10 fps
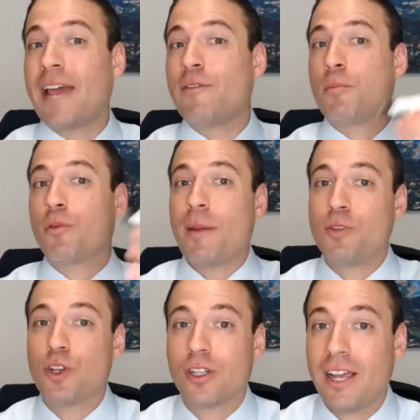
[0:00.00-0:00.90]
Have you prepped
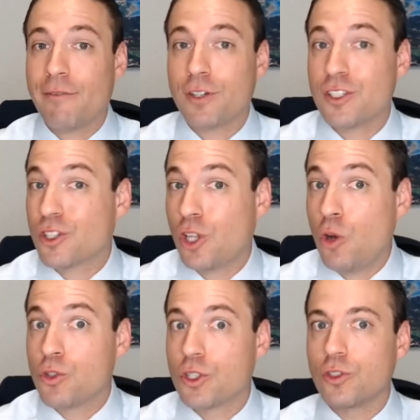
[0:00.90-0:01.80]
your client for
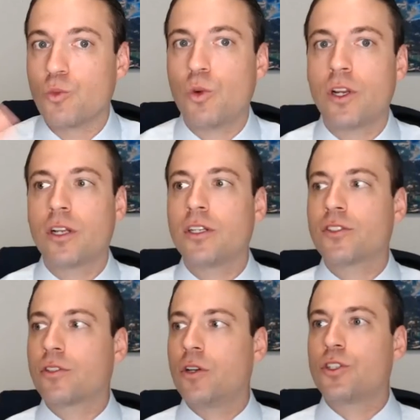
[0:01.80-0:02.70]
disclosures? What do
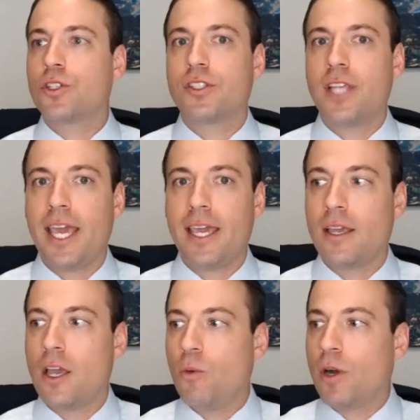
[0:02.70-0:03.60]
disclosures say?
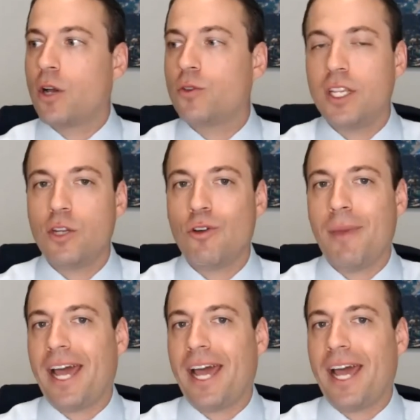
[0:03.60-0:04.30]
What goes into them?